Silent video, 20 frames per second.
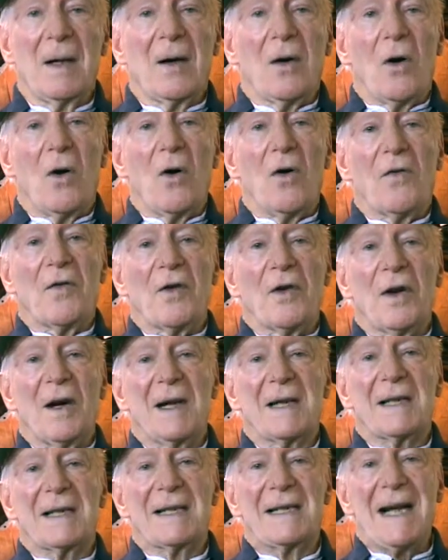over
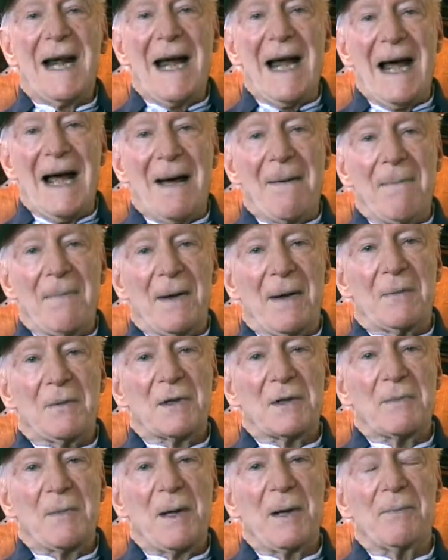a dam that
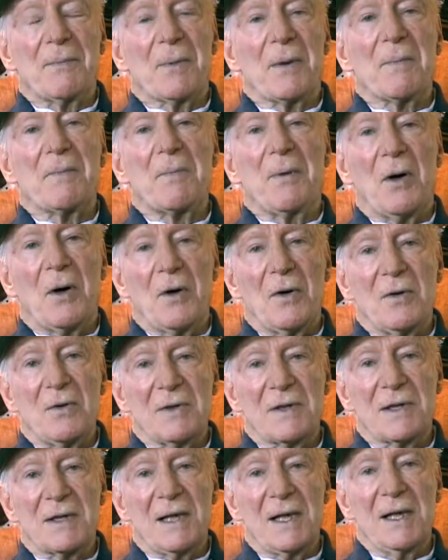was being
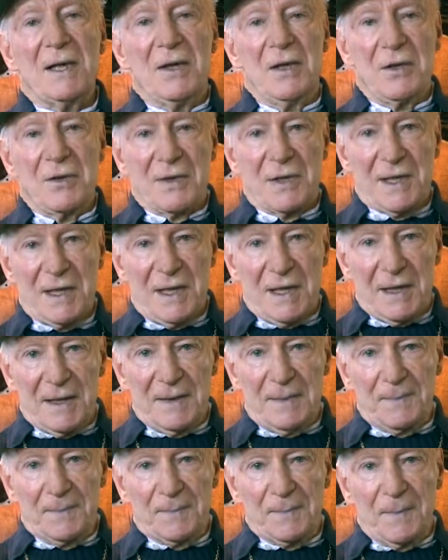proposed in New
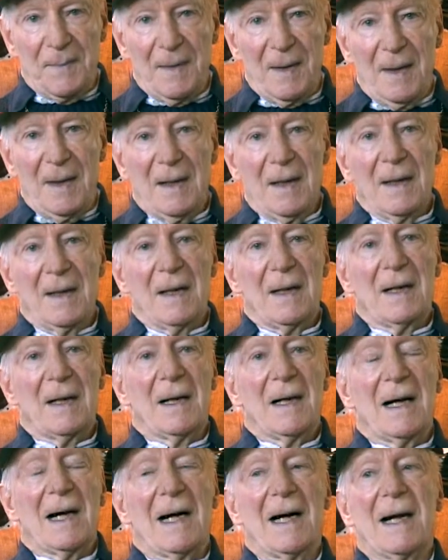Zealand.
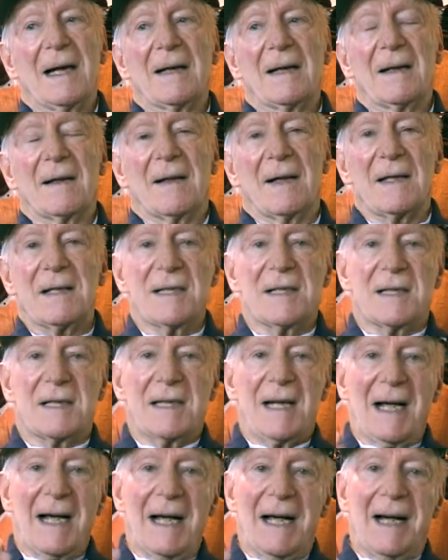And this
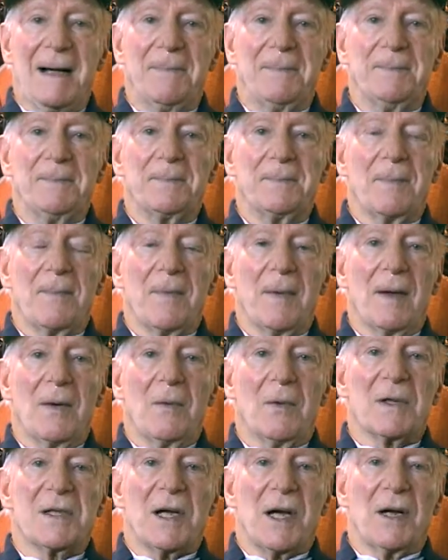dam
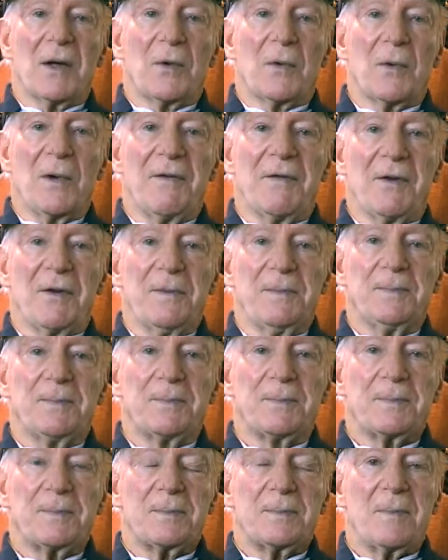was on a river
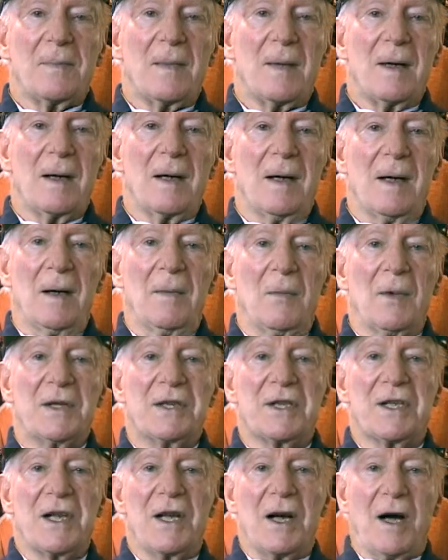on
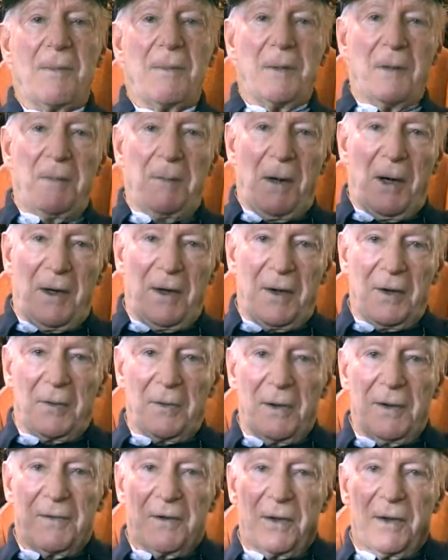which the upper part of the
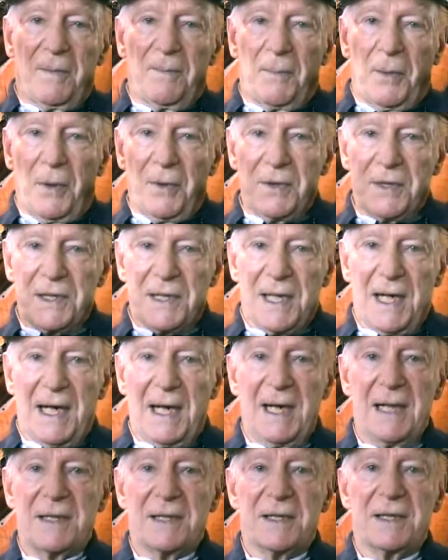river on both
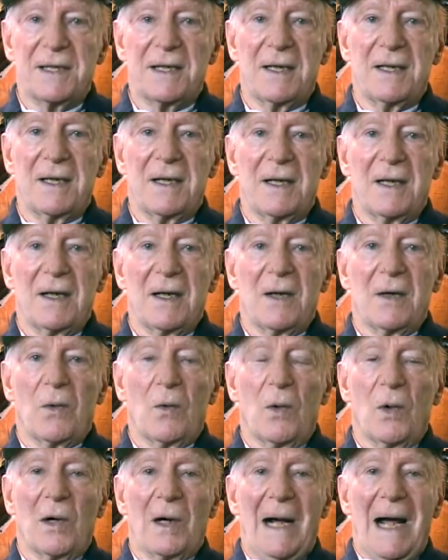sides
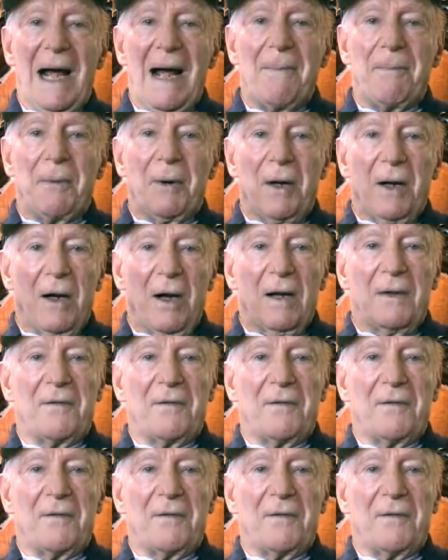were apricot